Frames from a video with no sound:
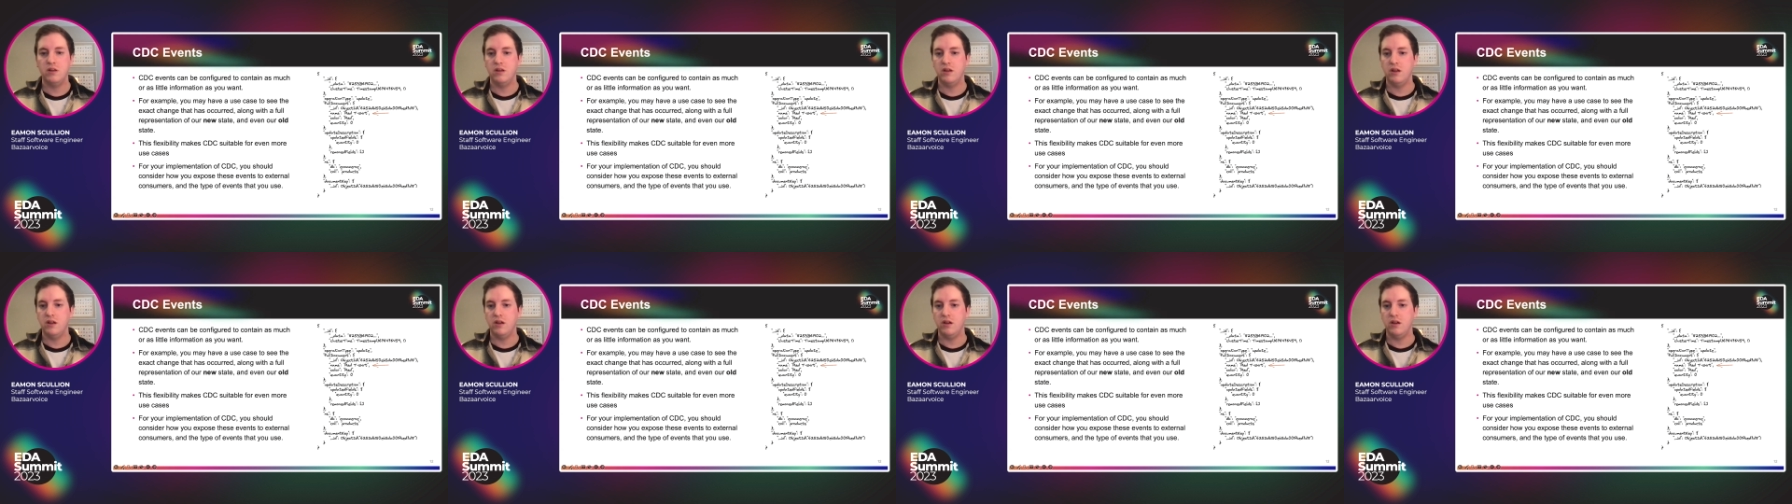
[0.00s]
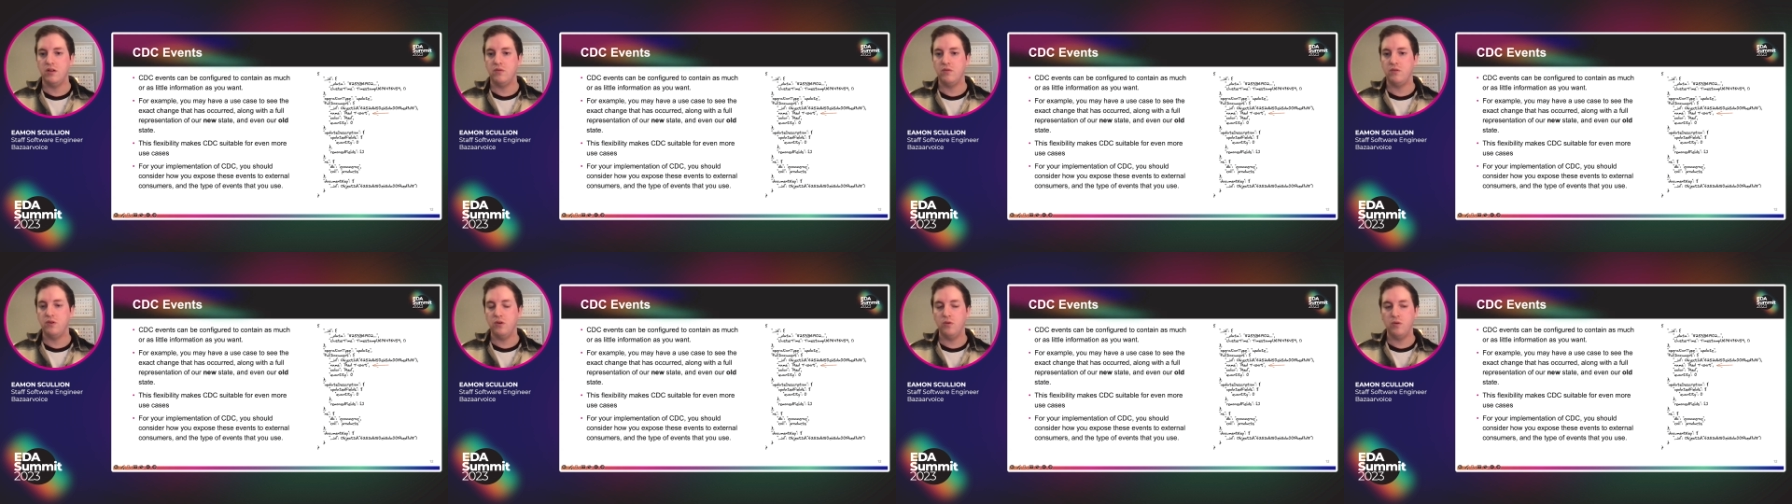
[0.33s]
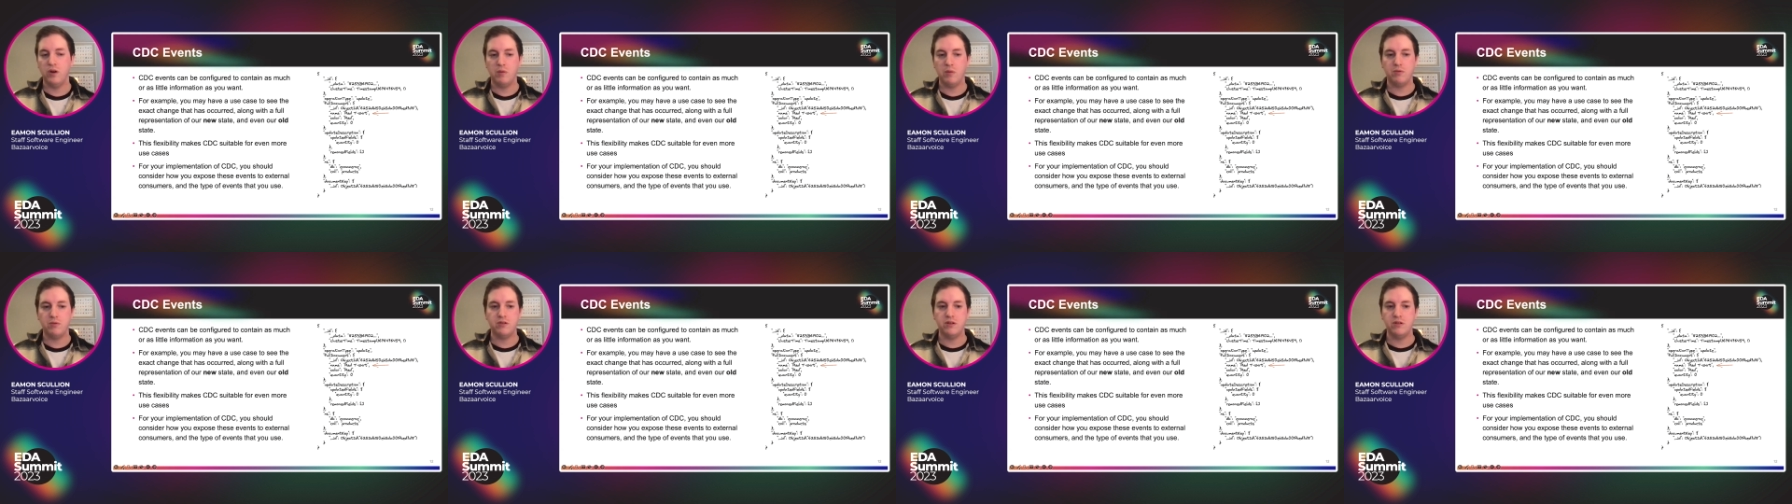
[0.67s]
the full
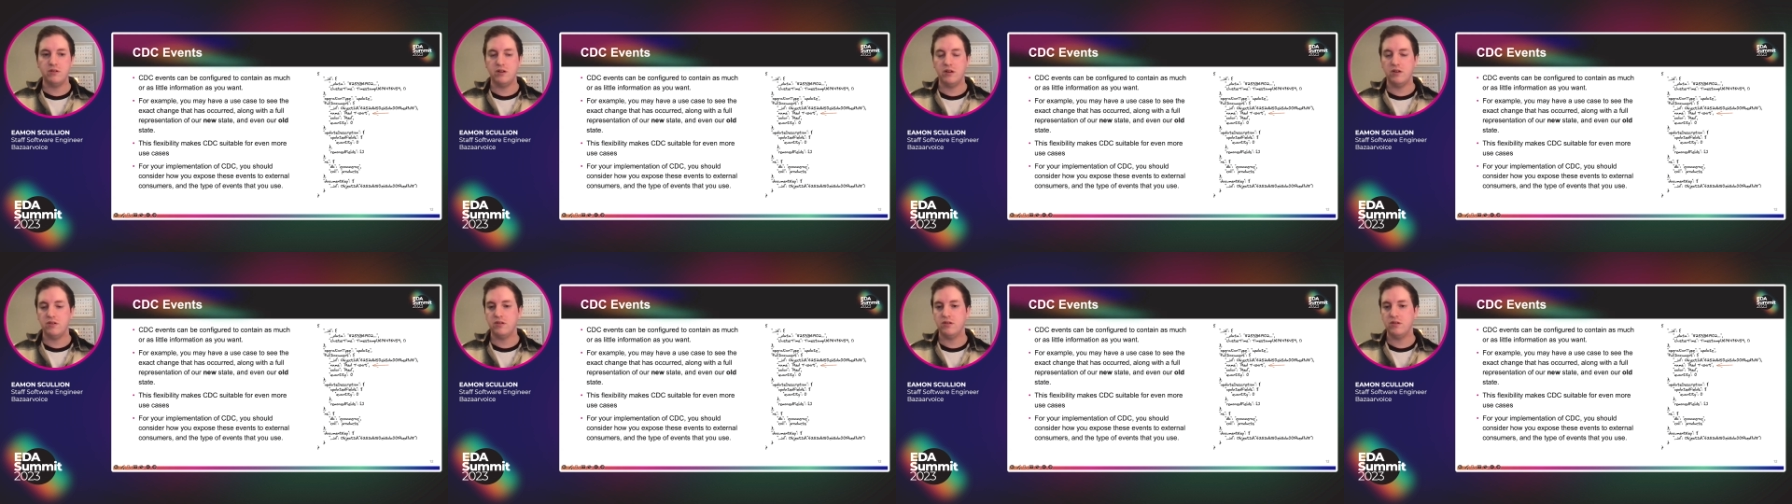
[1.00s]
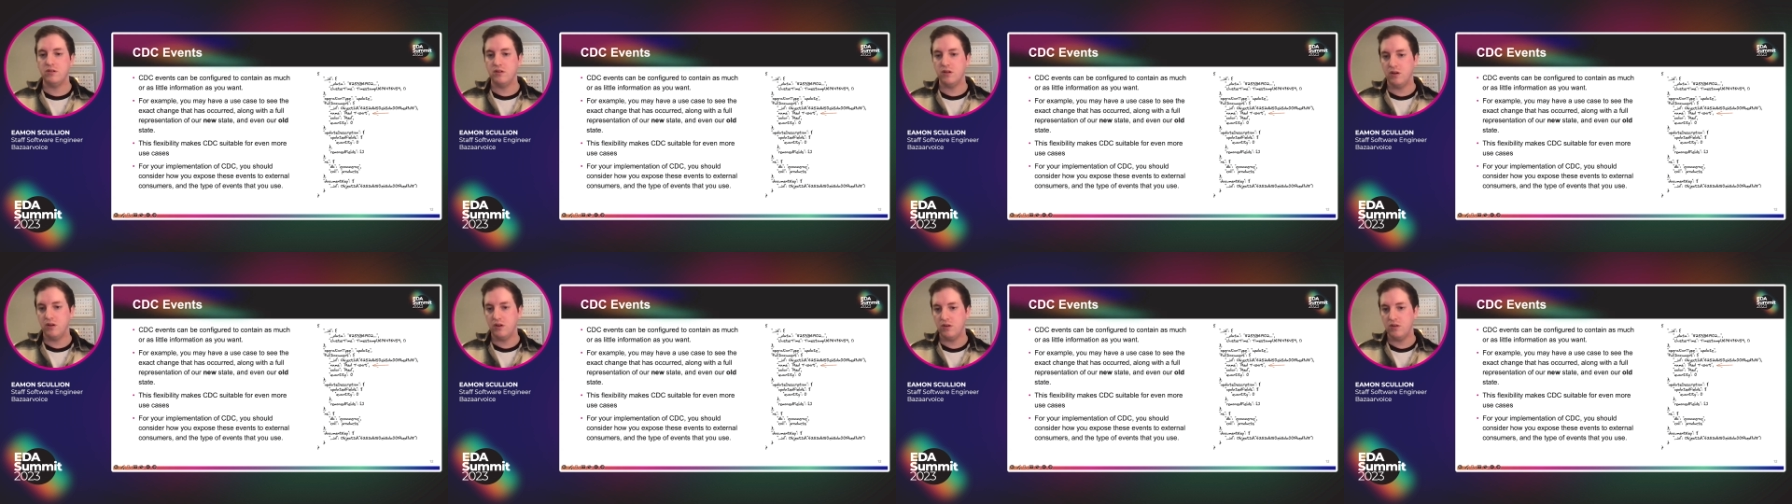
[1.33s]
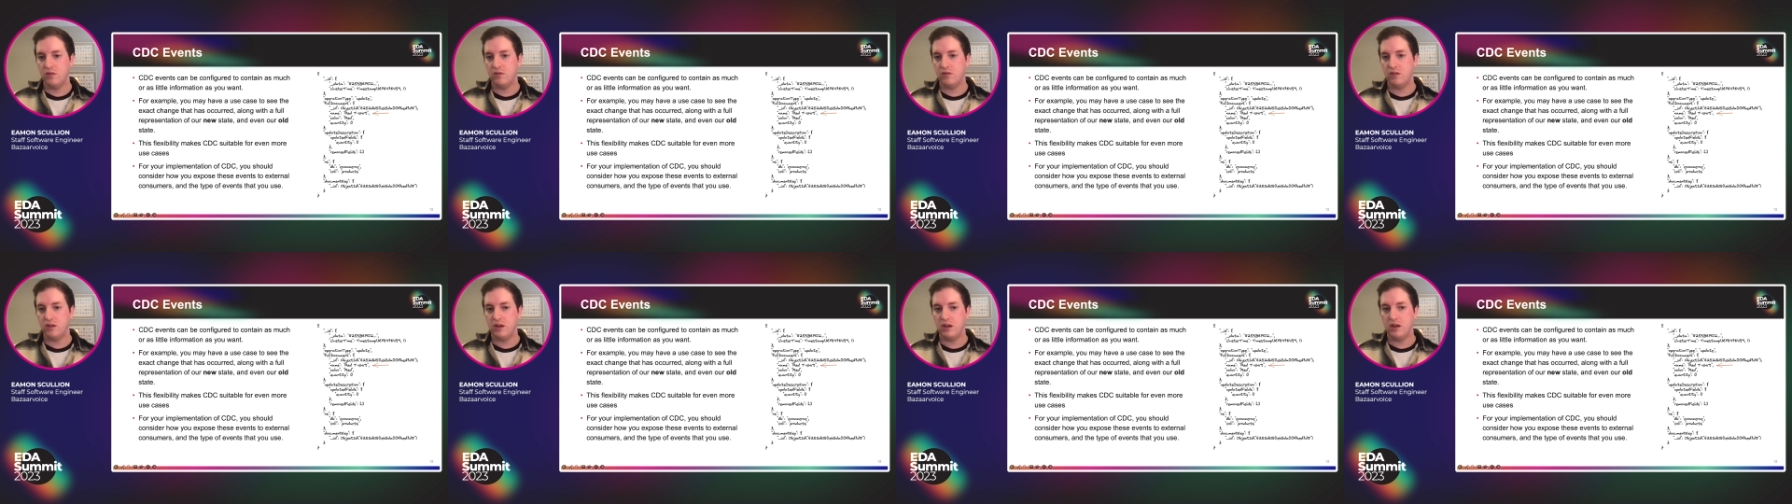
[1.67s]
representation
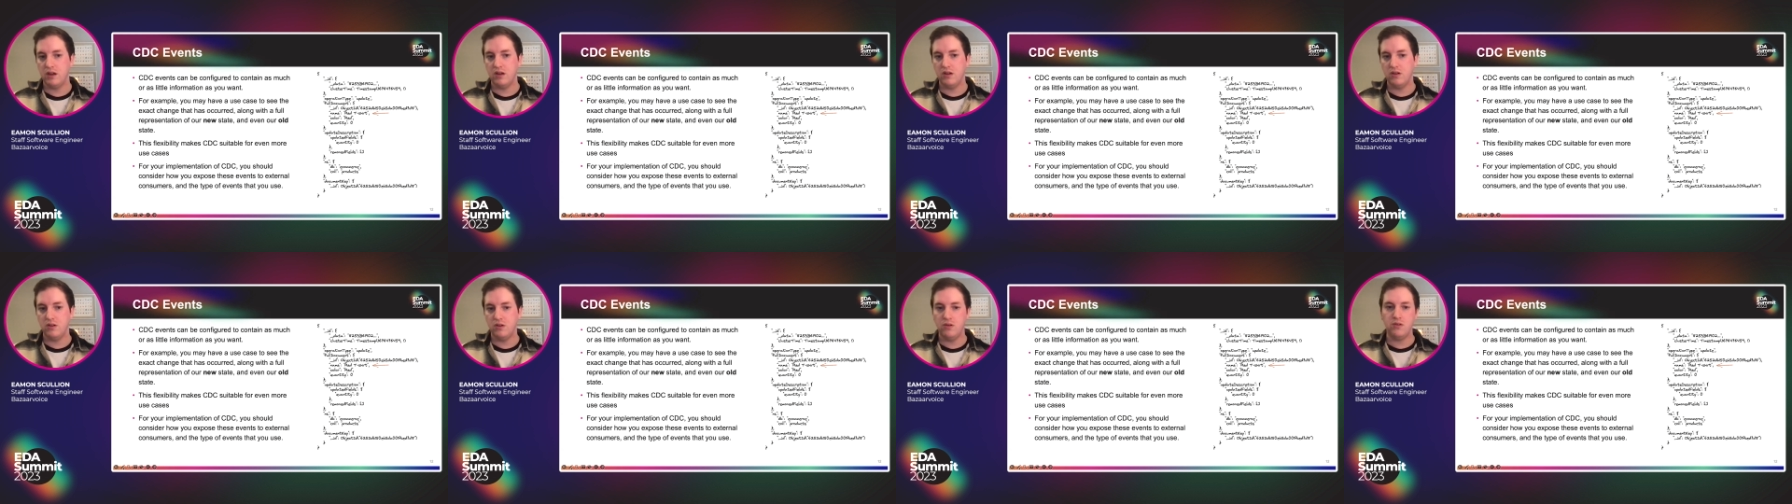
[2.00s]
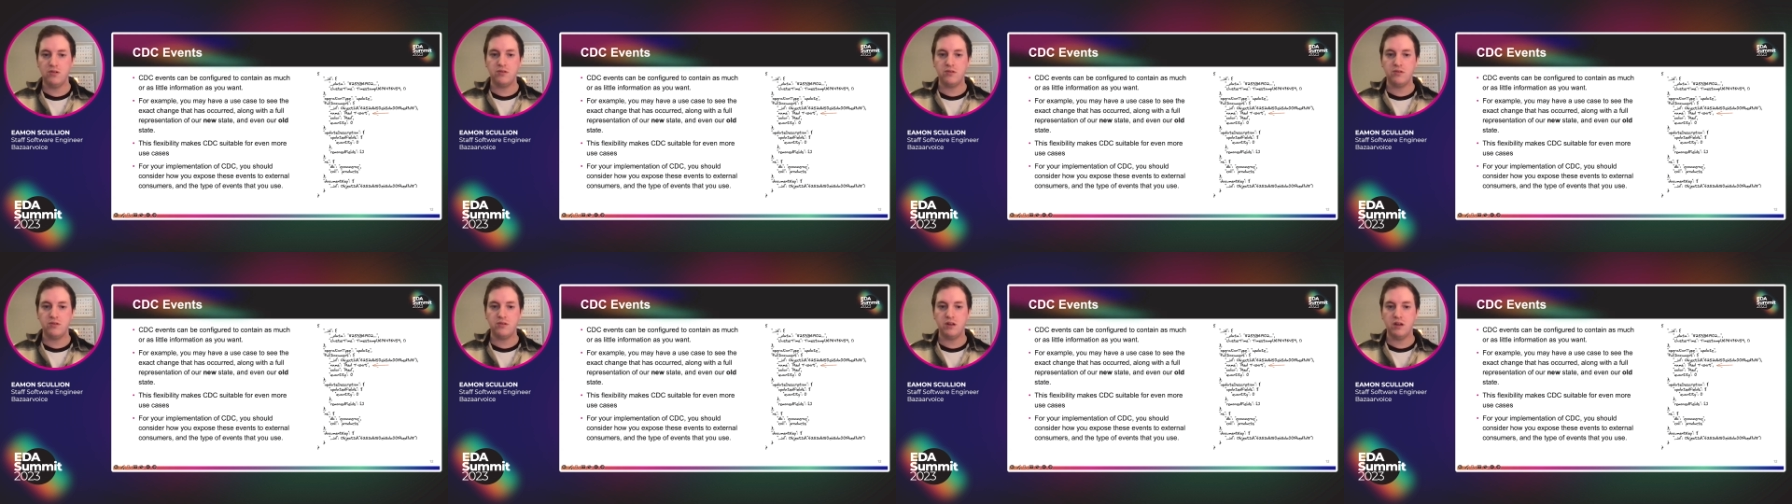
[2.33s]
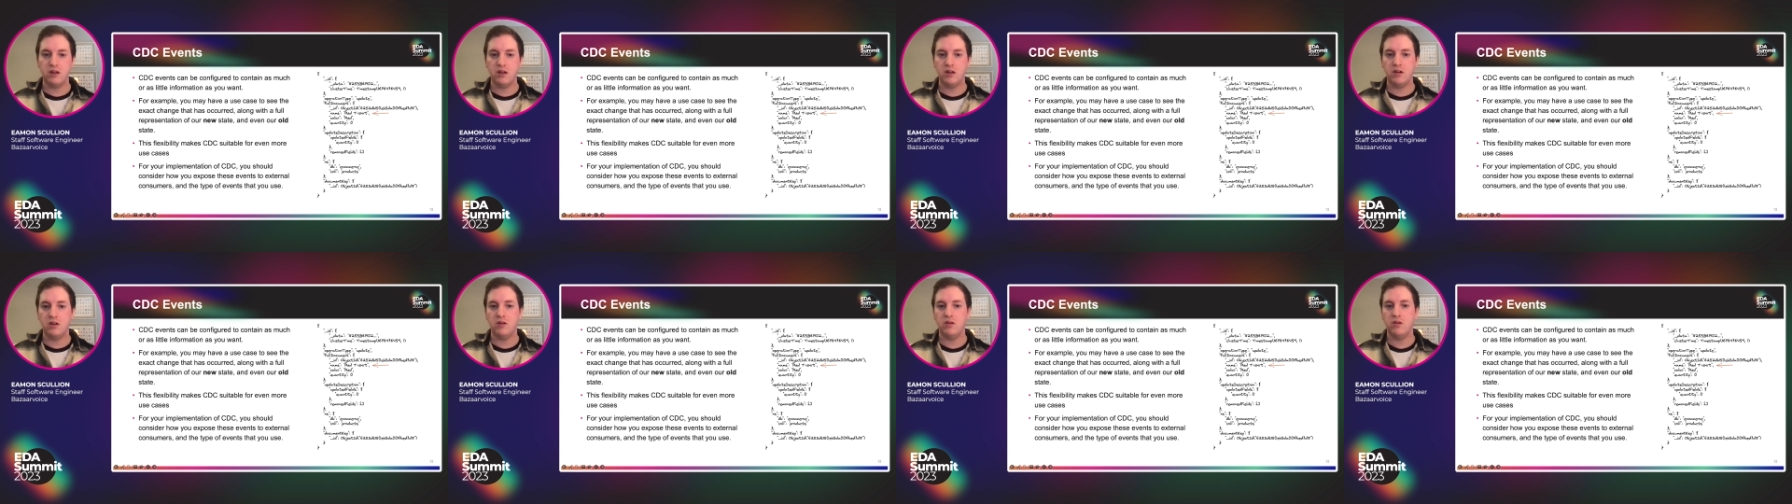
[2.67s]
of the new
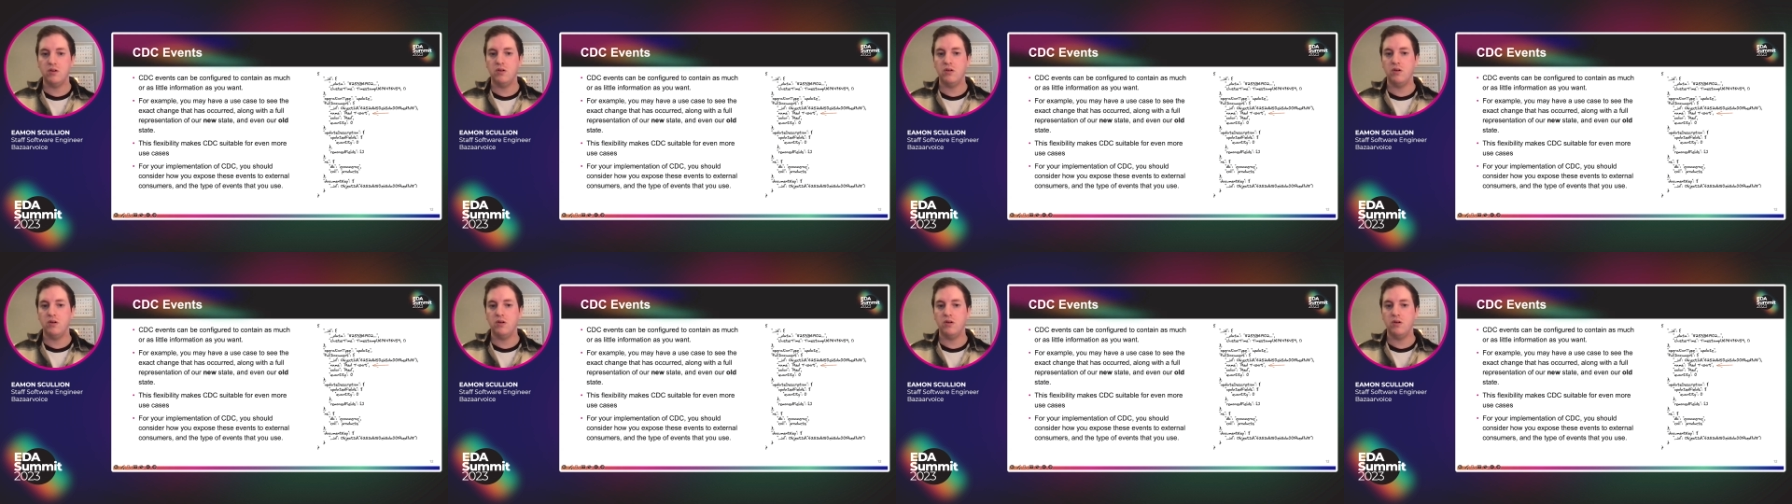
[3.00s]
state